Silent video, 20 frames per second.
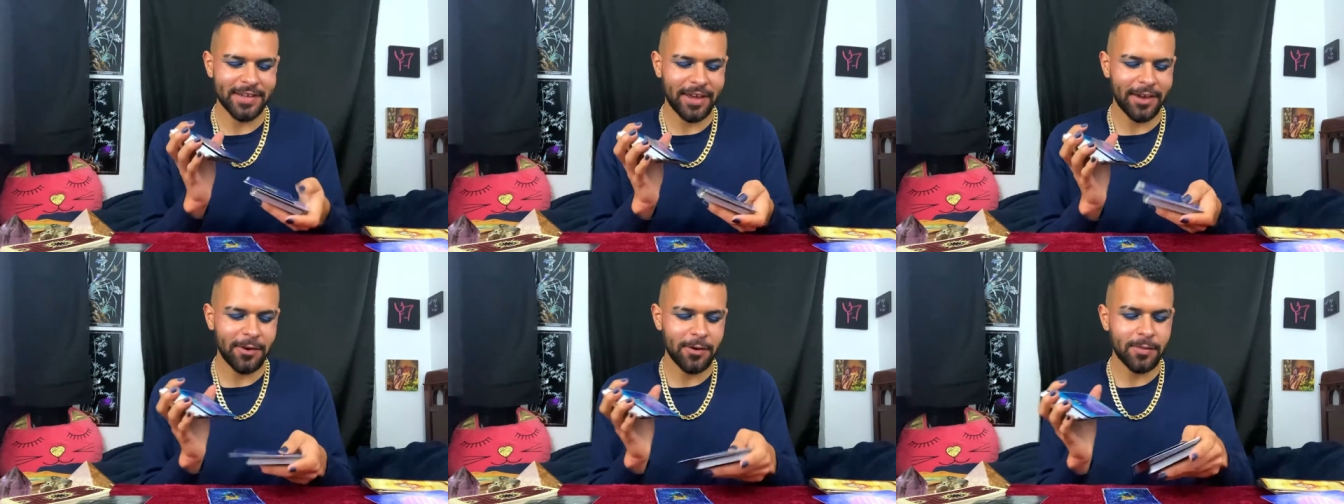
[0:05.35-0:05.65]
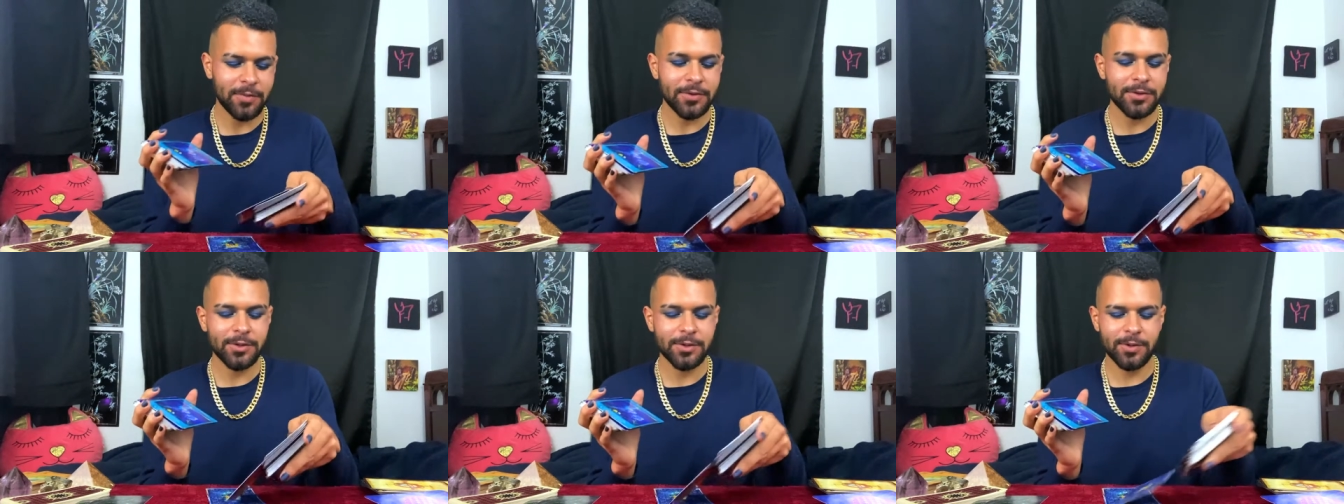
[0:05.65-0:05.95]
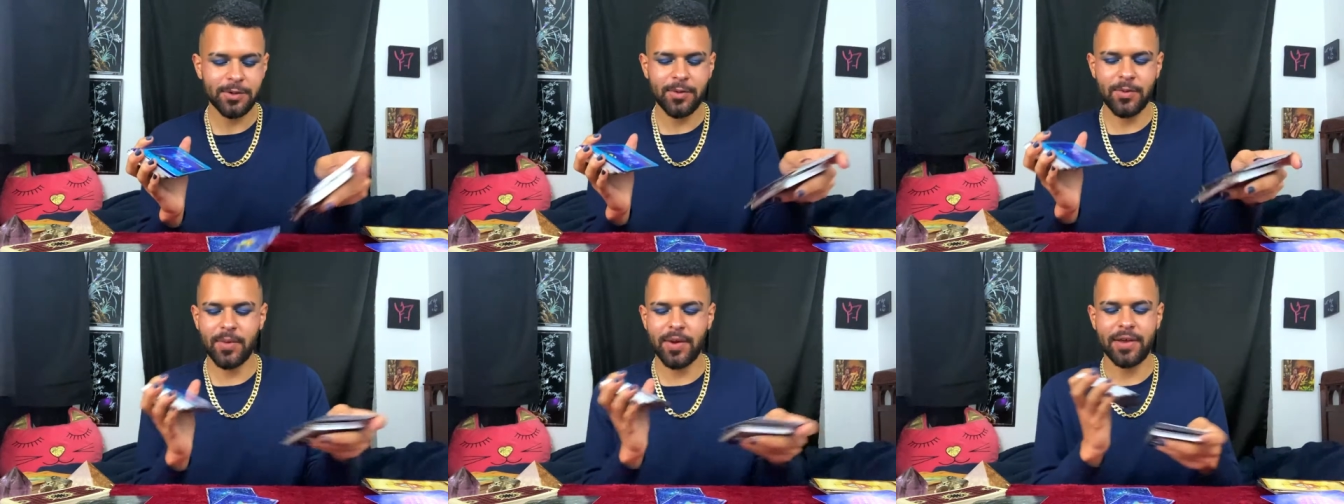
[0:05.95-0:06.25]
I hope you're
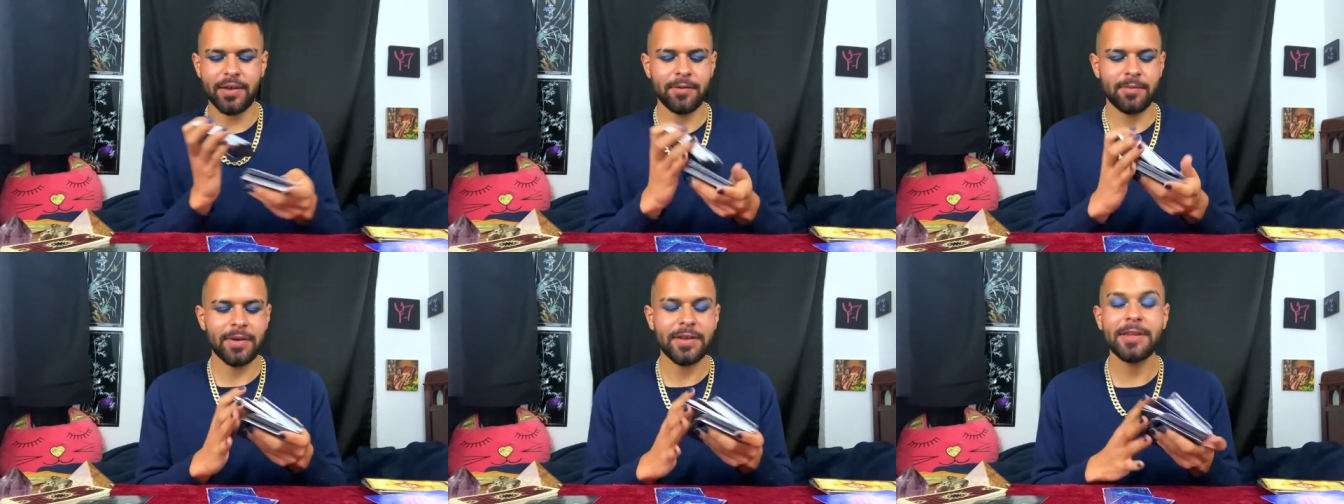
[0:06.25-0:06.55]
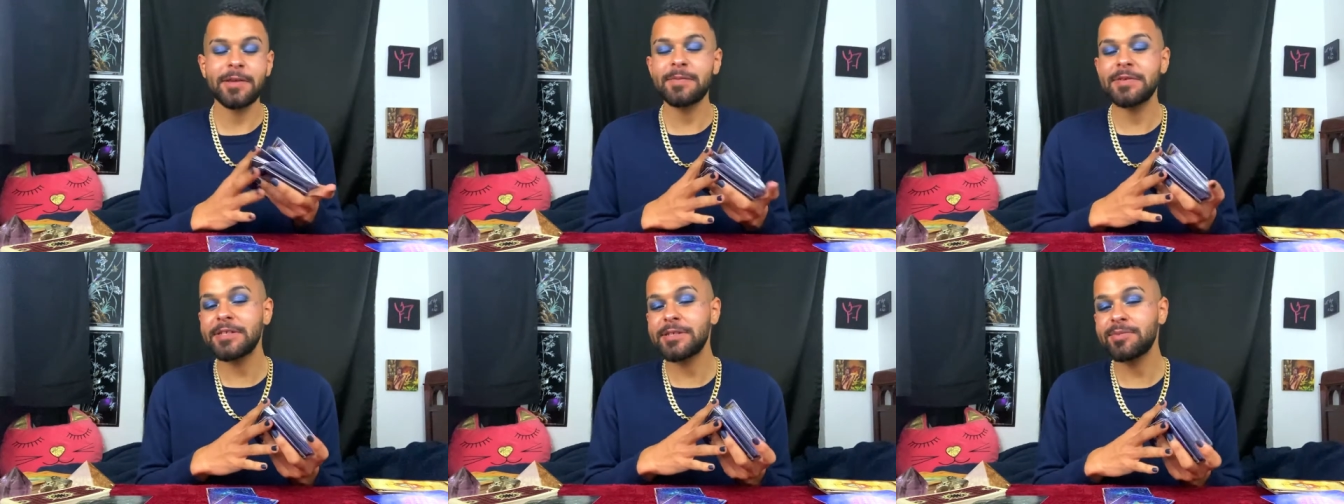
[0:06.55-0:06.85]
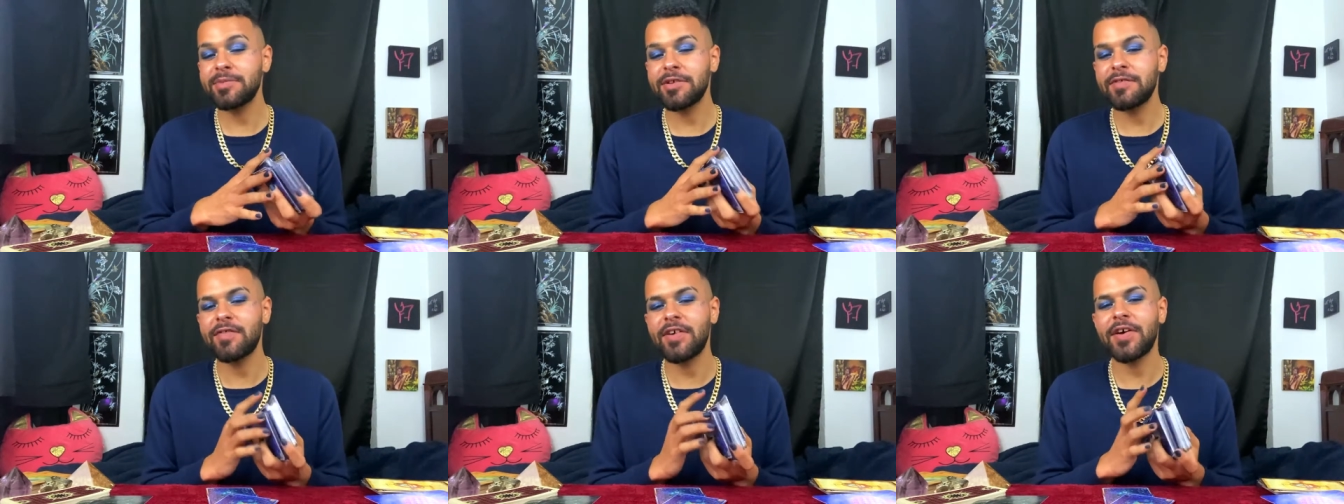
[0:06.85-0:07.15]
doing well. My name is
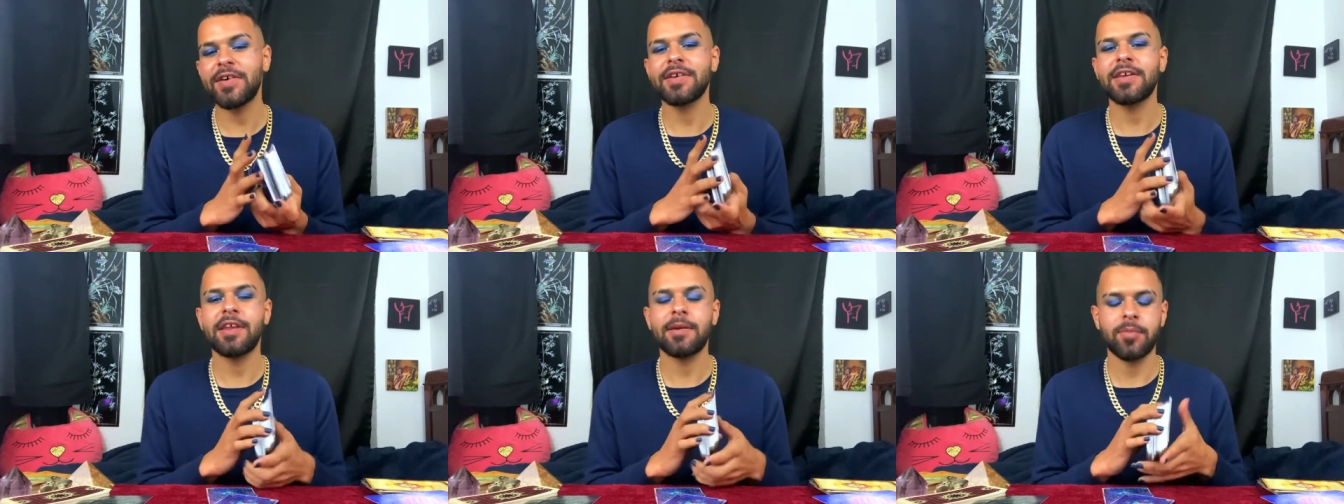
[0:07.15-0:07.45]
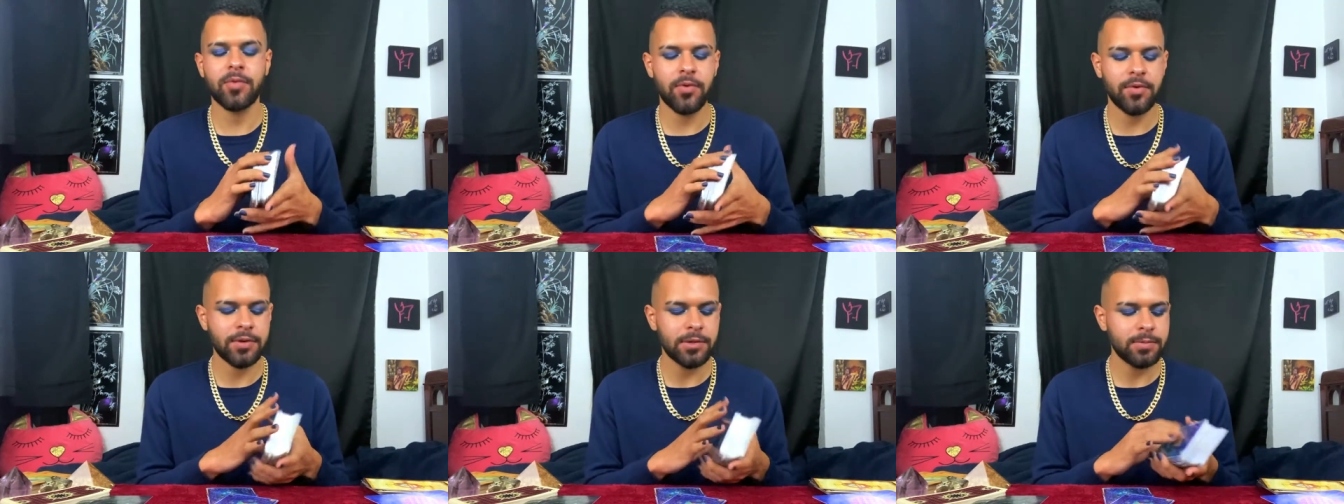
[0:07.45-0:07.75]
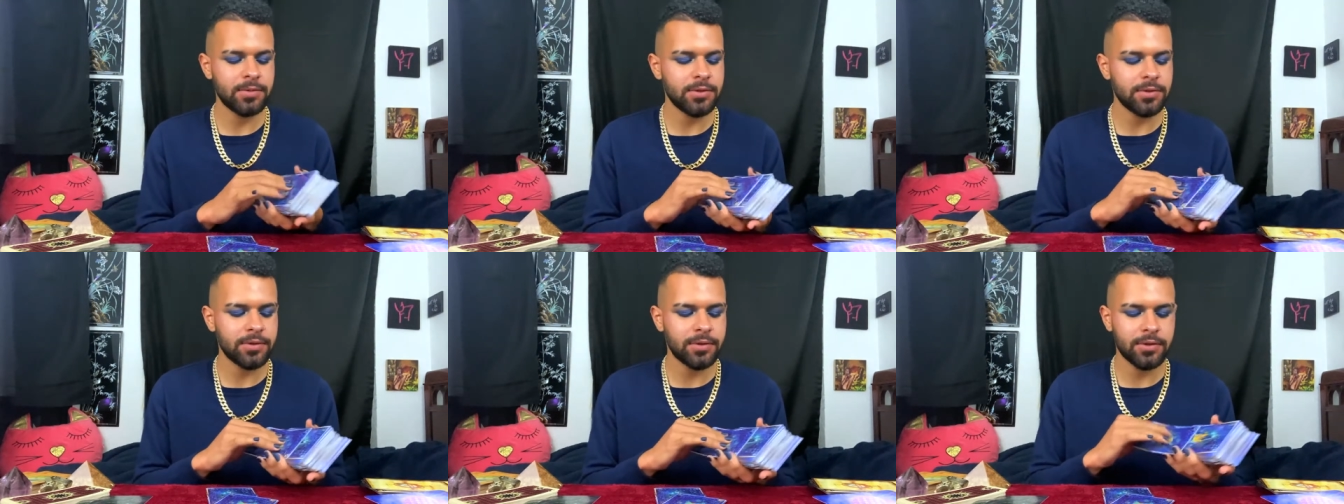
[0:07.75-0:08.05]
Simply Velca and I'm going to
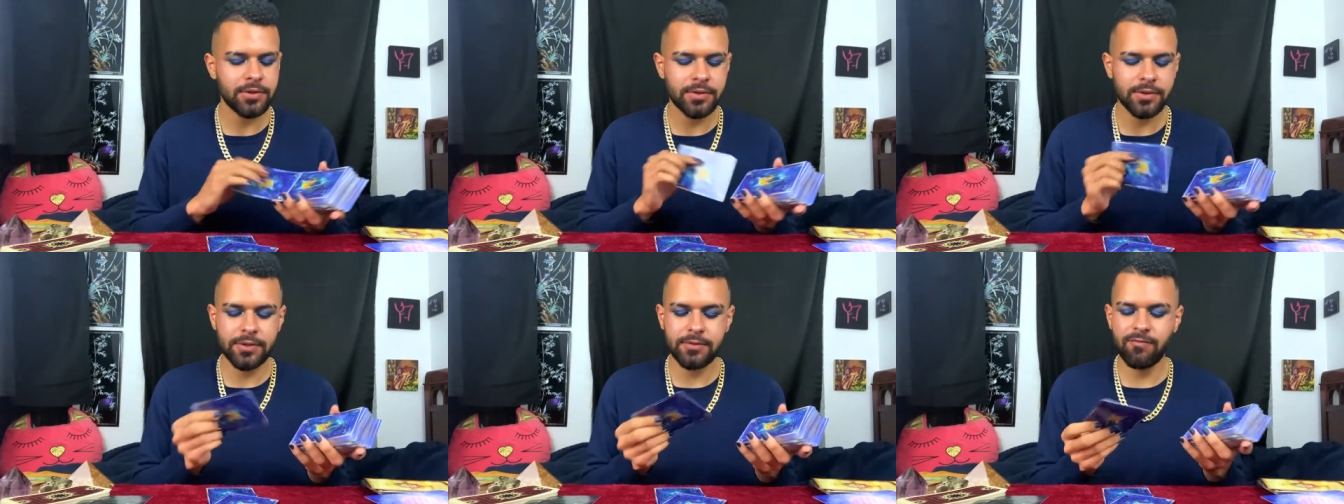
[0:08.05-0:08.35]
be doing your